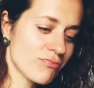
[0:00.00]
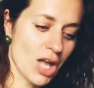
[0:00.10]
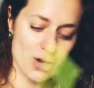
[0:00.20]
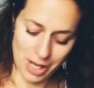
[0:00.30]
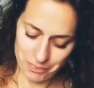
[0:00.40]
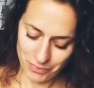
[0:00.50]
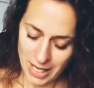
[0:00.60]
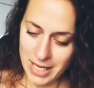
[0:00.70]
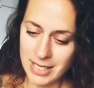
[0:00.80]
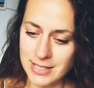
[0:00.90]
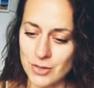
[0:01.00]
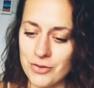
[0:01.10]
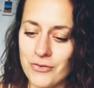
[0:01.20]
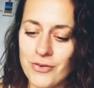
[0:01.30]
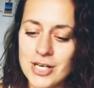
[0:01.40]
Okay, so
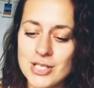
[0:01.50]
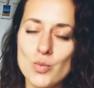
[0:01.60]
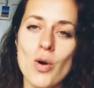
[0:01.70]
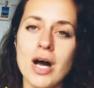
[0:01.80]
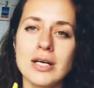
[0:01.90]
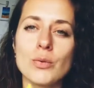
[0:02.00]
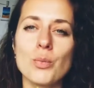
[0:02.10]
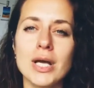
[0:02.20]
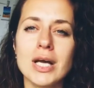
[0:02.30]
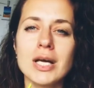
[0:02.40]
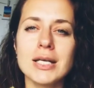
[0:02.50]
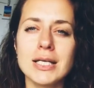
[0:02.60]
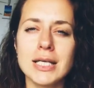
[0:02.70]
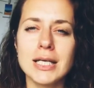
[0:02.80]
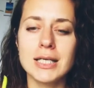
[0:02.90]
the first one we're gonna
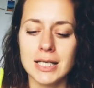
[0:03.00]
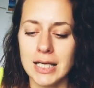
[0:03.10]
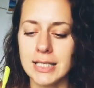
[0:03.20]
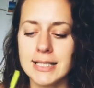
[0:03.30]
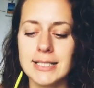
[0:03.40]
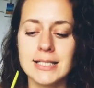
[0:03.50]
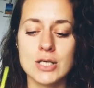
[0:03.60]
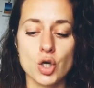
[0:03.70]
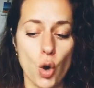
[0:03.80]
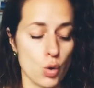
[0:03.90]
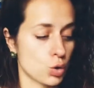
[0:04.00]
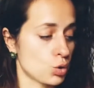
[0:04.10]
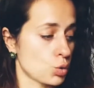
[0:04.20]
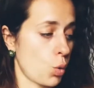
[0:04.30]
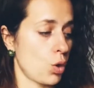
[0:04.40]
need is
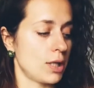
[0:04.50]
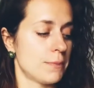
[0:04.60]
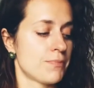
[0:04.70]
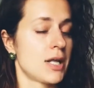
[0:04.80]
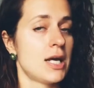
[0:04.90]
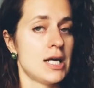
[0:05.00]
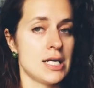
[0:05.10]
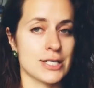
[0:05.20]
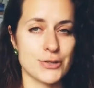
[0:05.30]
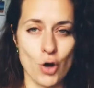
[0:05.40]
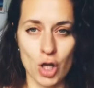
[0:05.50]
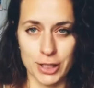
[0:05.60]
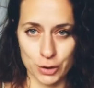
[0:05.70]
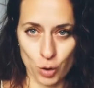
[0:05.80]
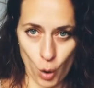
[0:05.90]
coconut oil,
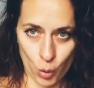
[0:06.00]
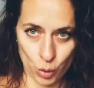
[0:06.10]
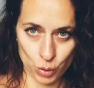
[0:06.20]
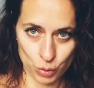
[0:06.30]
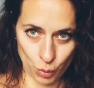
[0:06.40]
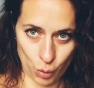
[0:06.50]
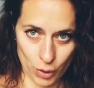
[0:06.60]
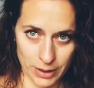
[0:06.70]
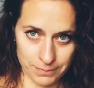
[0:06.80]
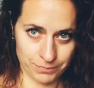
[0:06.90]
solid coconut oil.